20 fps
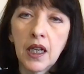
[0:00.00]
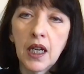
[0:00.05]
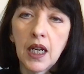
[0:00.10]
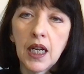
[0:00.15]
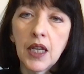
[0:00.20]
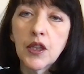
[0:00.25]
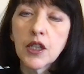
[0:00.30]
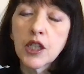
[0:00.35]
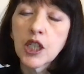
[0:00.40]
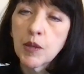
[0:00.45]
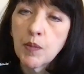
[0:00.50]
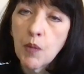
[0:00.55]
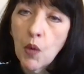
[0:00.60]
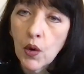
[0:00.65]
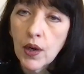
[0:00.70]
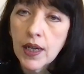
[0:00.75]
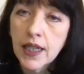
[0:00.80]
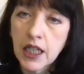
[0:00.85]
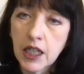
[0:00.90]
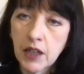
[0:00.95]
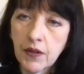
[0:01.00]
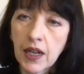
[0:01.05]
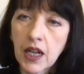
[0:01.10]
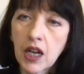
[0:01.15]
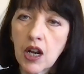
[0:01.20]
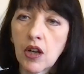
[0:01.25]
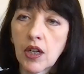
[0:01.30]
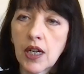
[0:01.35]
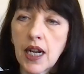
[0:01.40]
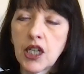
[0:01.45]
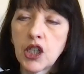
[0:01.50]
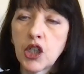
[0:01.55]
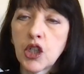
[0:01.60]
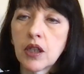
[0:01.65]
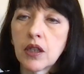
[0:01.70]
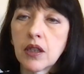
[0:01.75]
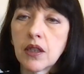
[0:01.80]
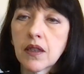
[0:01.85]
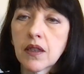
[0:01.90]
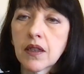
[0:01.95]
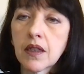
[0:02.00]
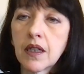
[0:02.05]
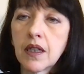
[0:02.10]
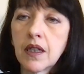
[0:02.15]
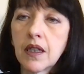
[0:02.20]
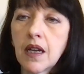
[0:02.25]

in the smallest of incarnations